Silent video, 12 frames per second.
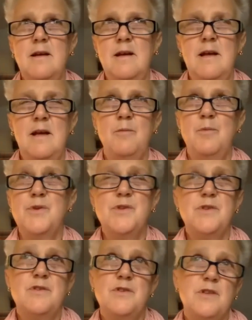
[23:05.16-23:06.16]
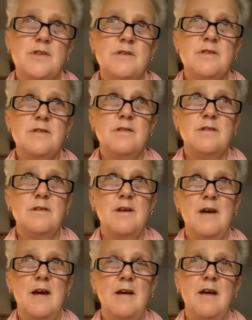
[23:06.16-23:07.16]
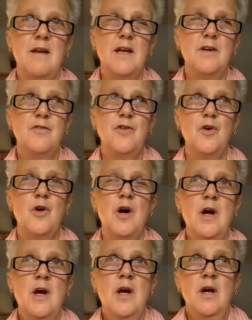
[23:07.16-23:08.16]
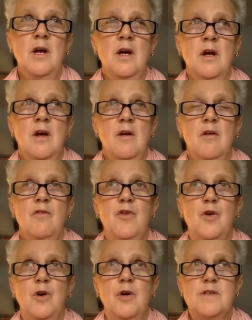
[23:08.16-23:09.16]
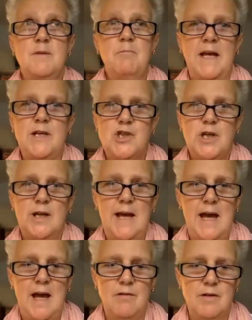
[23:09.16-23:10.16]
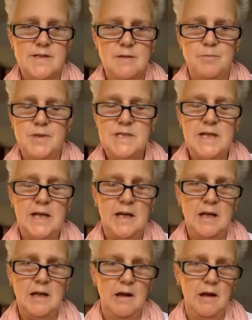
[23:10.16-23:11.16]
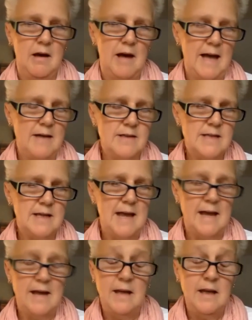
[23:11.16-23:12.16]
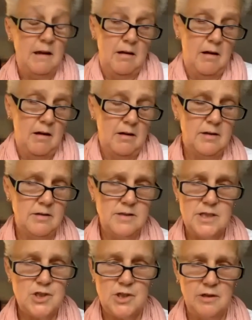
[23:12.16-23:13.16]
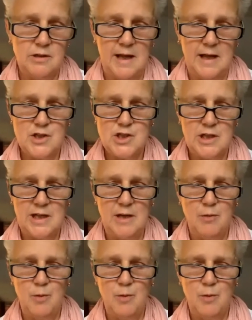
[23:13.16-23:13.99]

it was just, and I think for dementia carers in particular, and any condition actually